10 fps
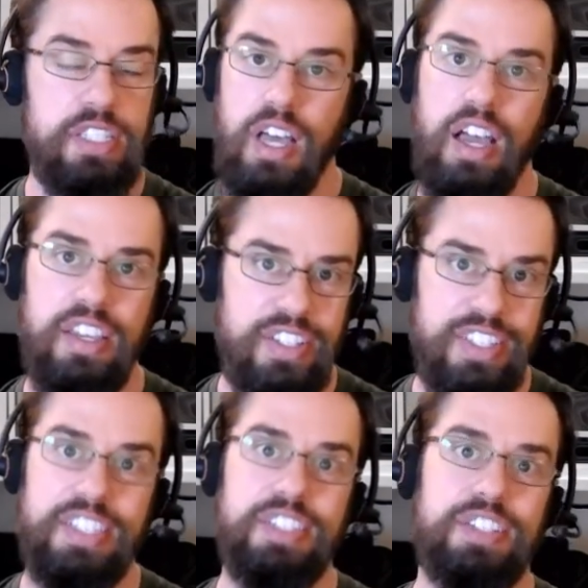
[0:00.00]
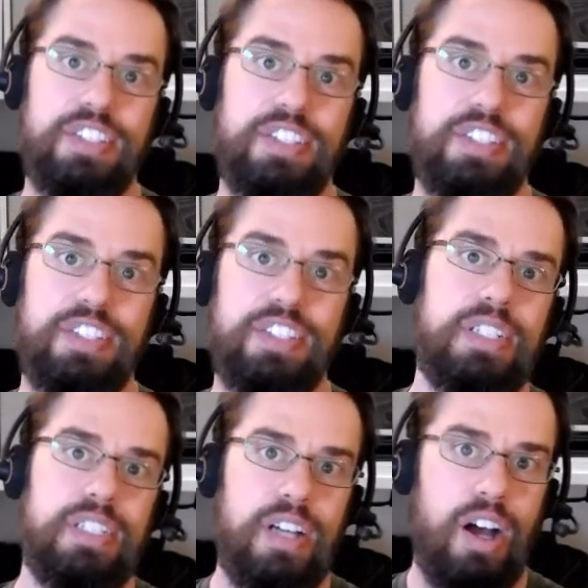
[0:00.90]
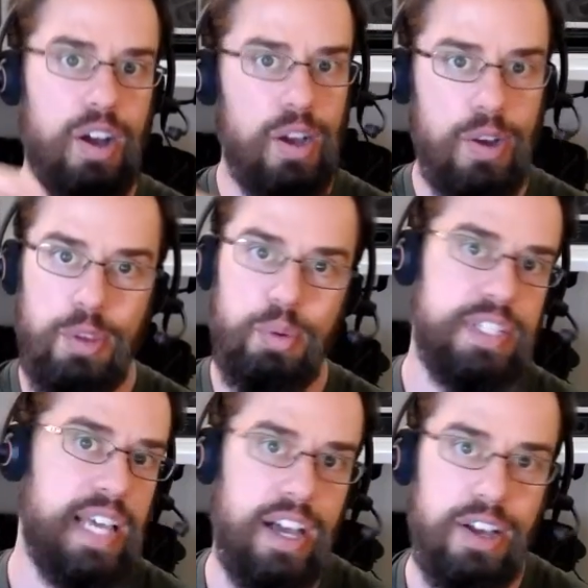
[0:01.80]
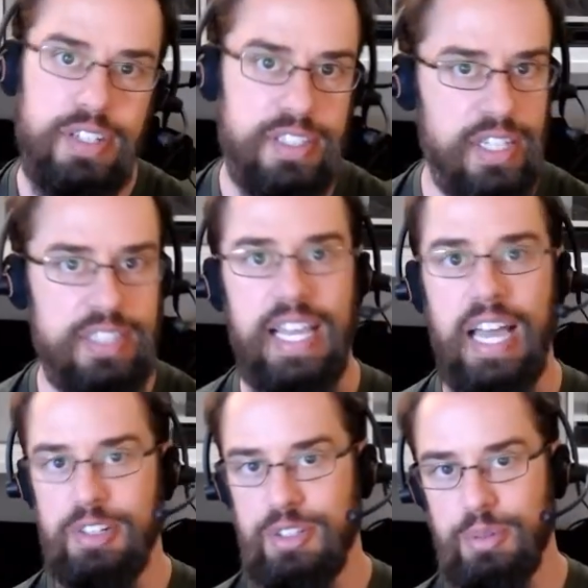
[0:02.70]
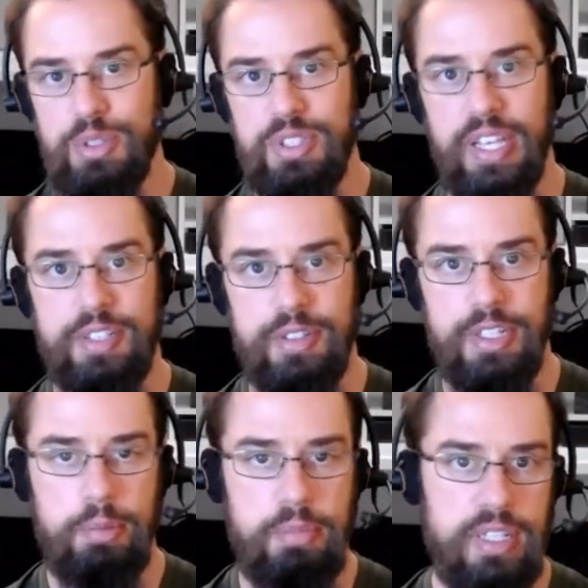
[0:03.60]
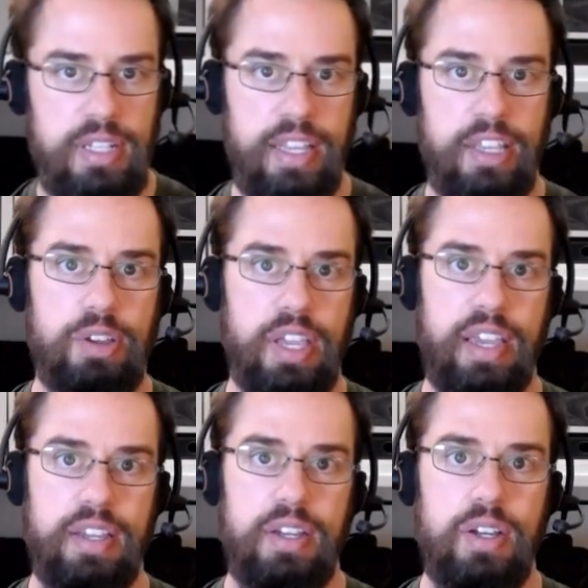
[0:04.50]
No, you need to go all the way down and dig down into the roots of that tree and be like, okay,